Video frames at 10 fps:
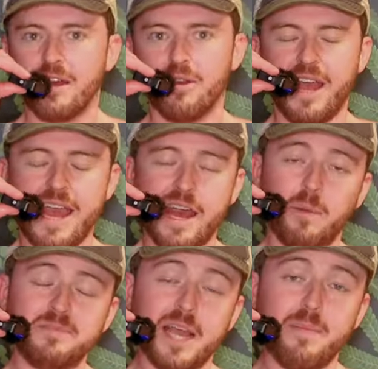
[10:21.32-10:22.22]
Okay,
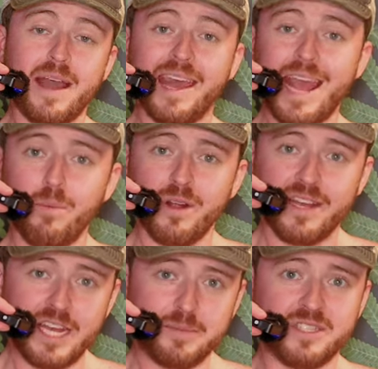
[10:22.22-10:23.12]
update, my camera
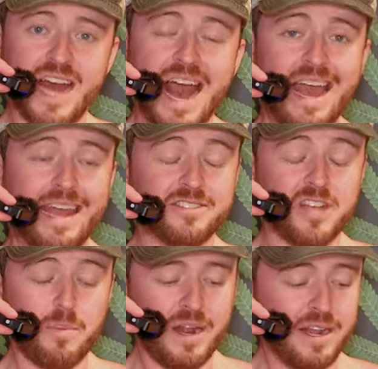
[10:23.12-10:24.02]
keeps dying,
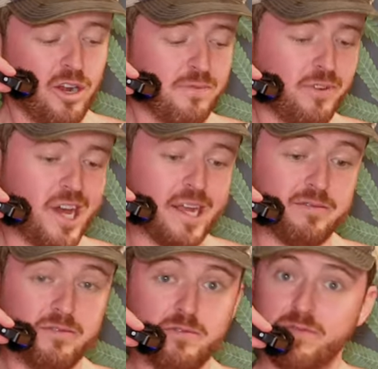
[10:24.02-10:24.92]
so I've been in here for
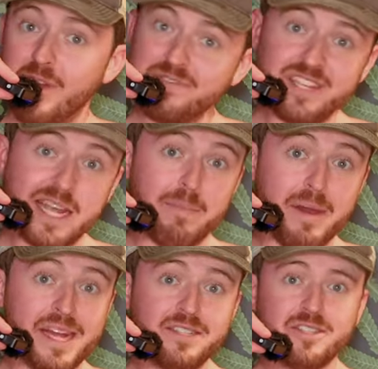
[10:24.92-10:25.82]
like 15
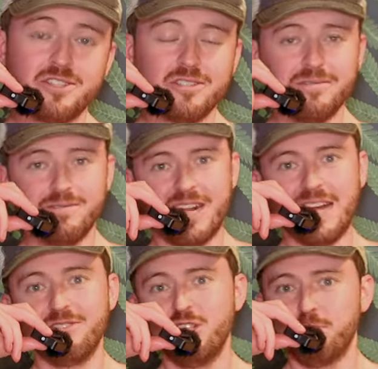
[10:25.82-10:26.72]
minutes. You're
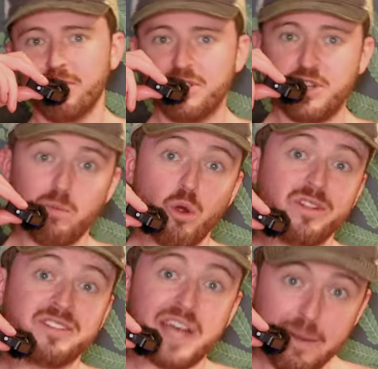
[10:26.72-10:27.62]
not usually supposed to do more
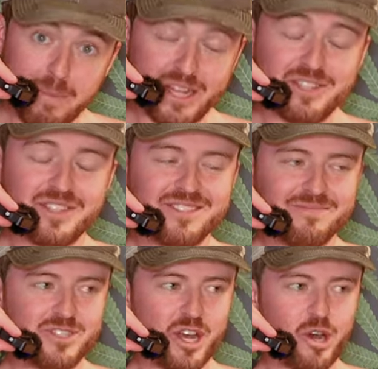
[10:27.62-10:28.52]
than 10 minutes.
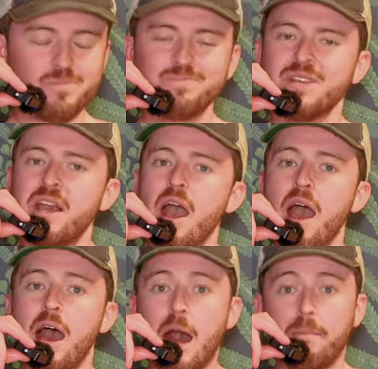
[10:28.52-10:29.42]
So
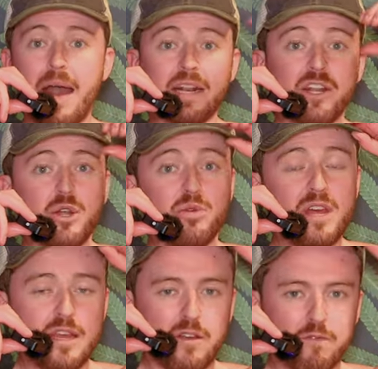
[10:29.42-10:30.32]
I'm not gonna do
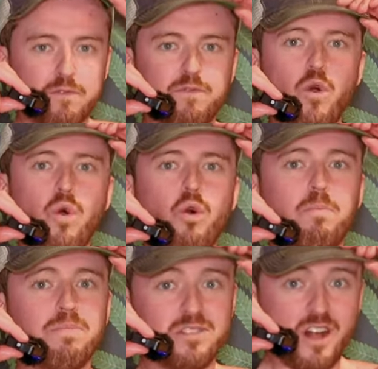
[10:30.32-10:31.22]
the
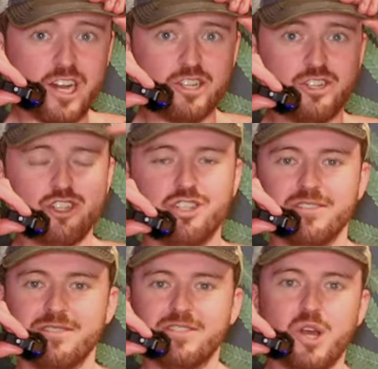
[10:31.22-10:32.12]
full
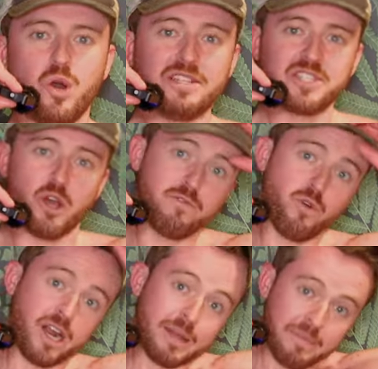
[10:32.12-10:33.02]
plunge. So let's go
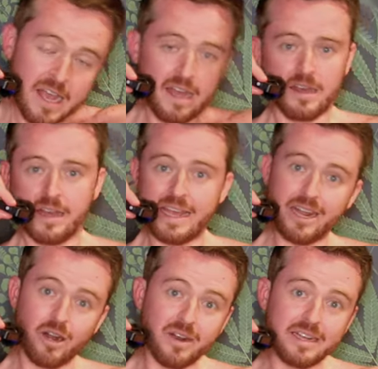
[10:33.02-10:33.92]
for it.
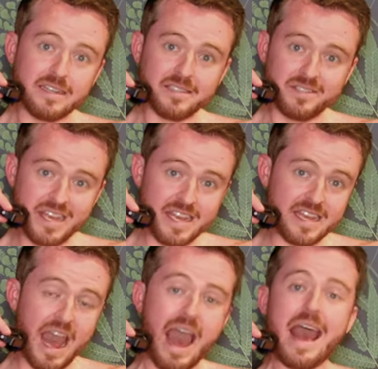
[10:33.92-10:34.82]
Here is
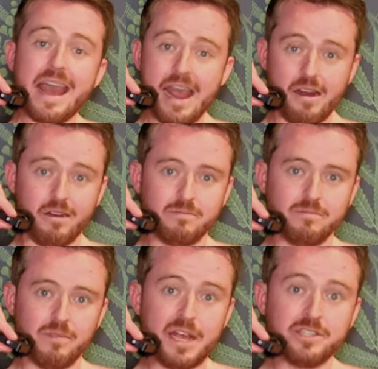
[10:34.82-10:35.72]
the hat hair,
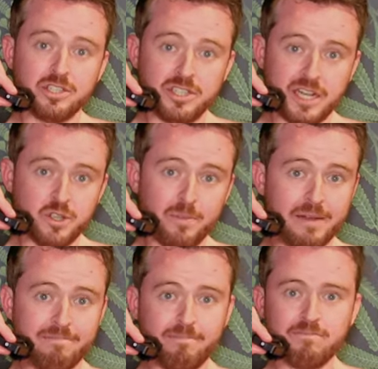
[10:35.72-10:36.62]
ladies and
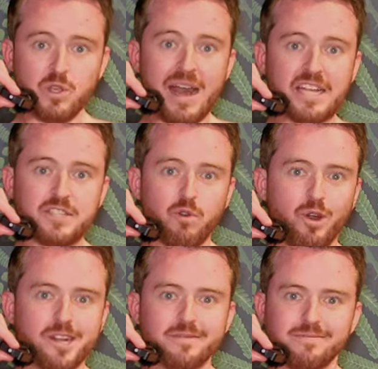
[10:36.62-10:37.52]
gentlemen. You asked
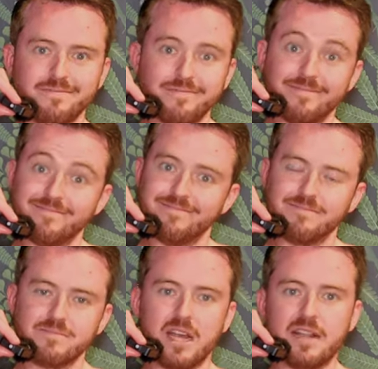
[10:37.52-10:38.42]
for it.
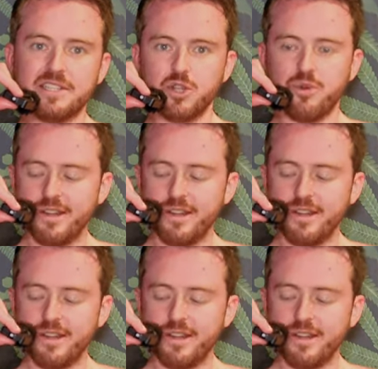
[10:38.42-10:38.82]
Let's do